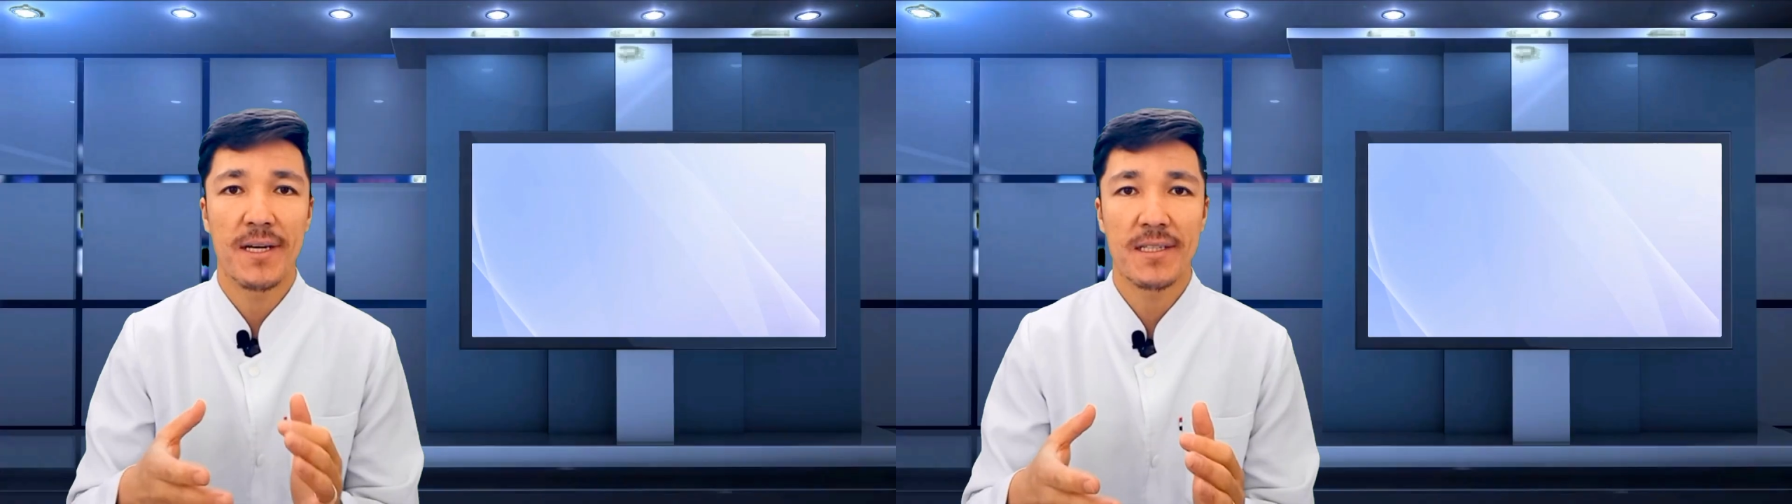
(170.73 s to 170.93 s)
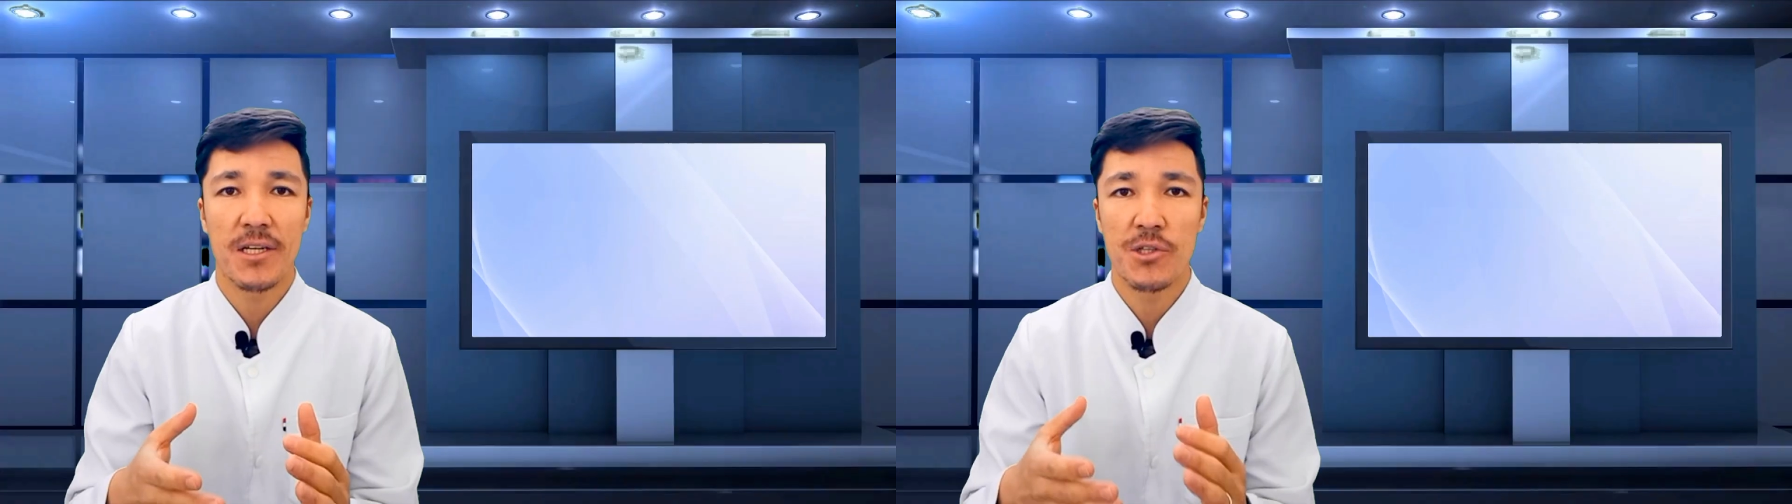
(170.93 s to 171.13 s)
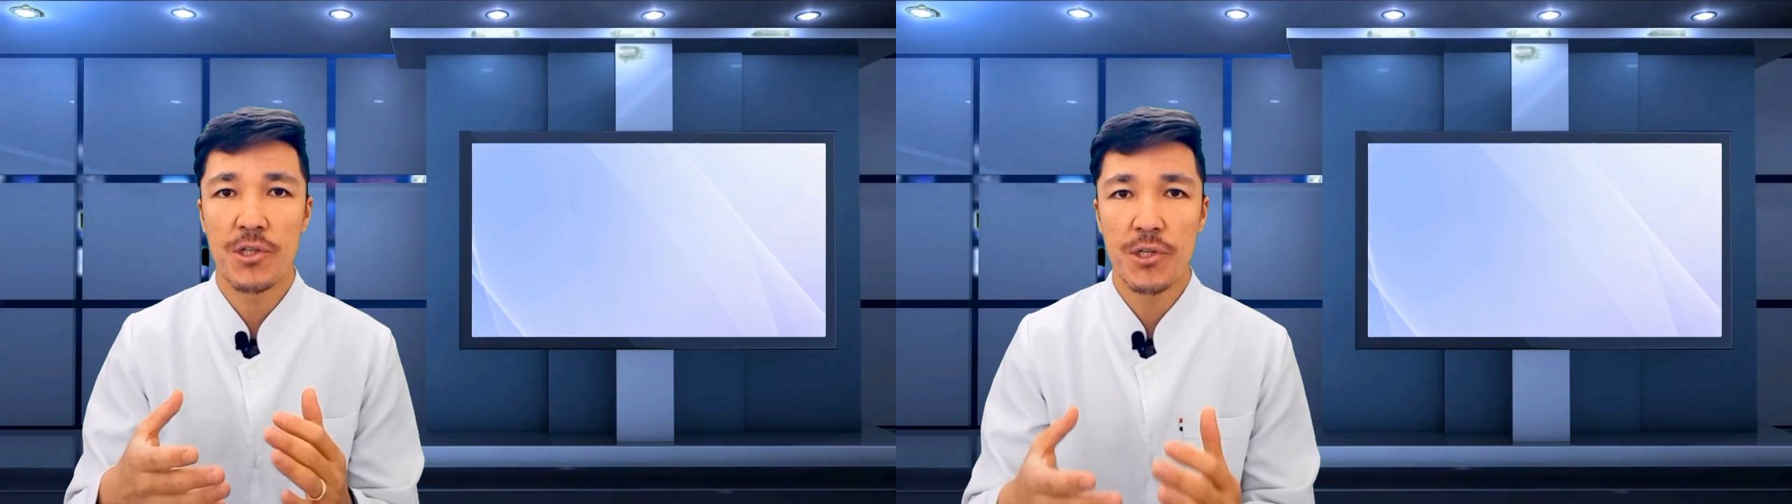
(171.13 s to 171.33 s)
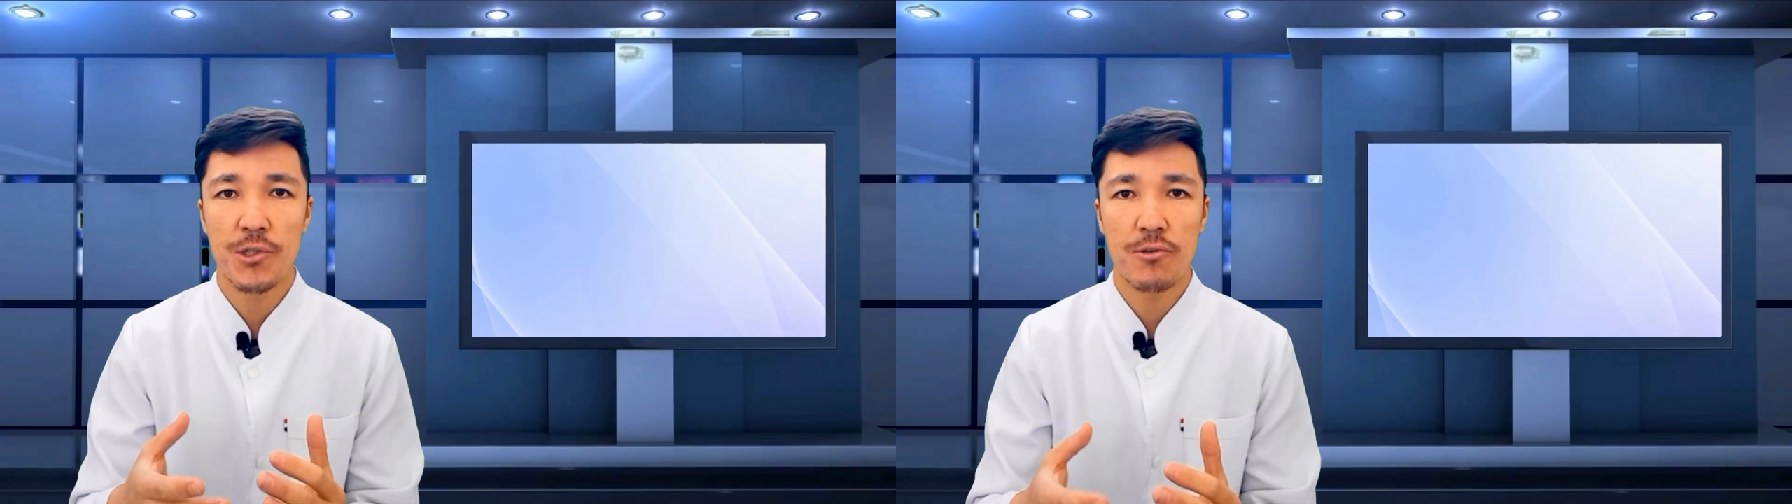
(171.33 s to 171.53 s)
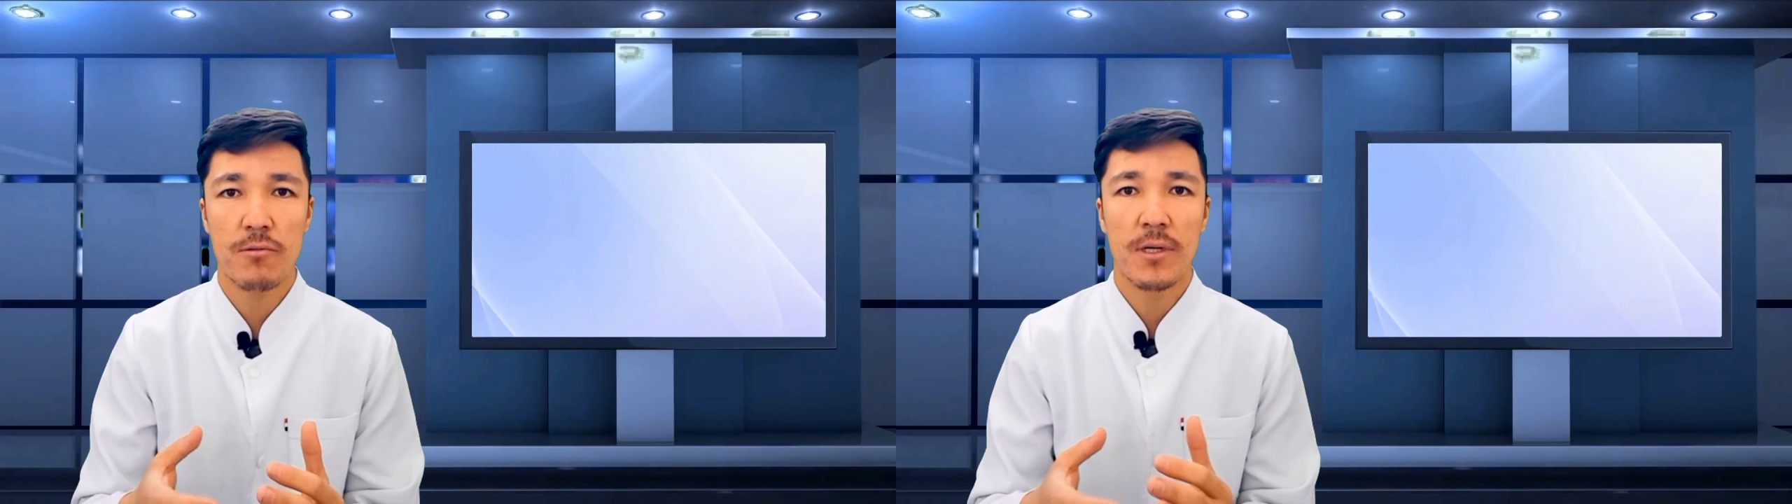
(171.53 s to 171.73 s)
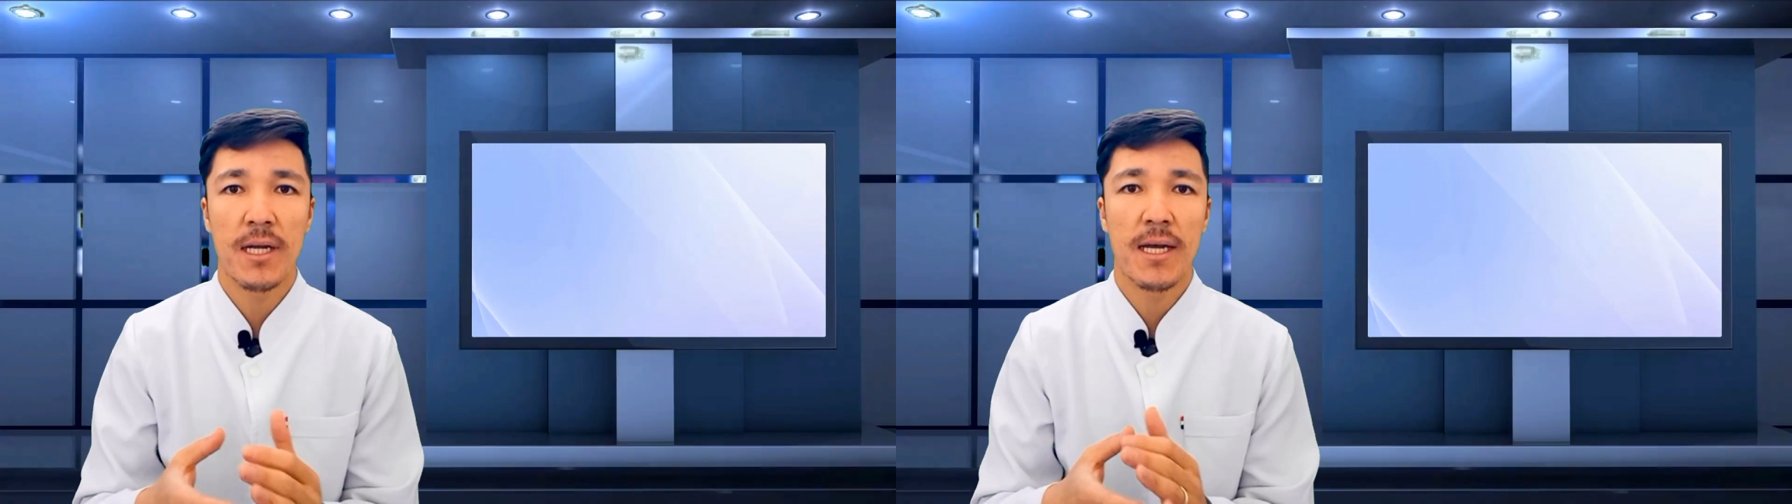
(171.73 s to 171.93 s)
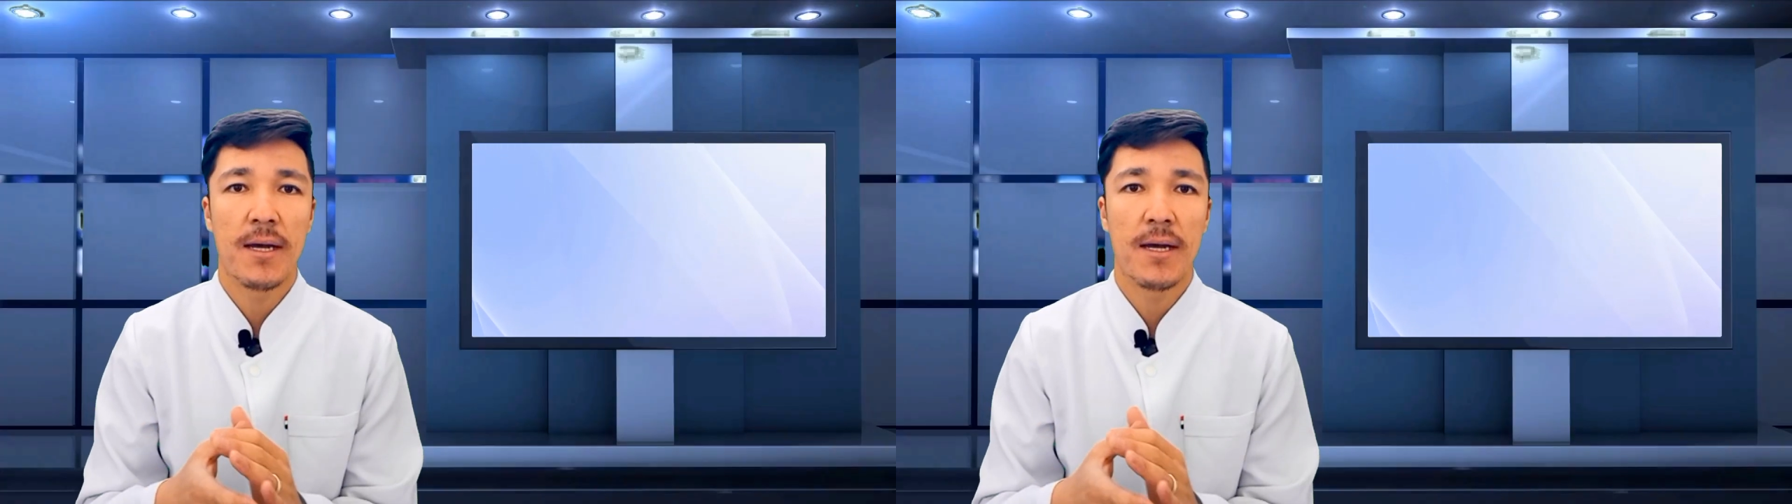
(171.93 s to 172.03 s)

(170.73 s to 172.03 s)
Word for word: but ginger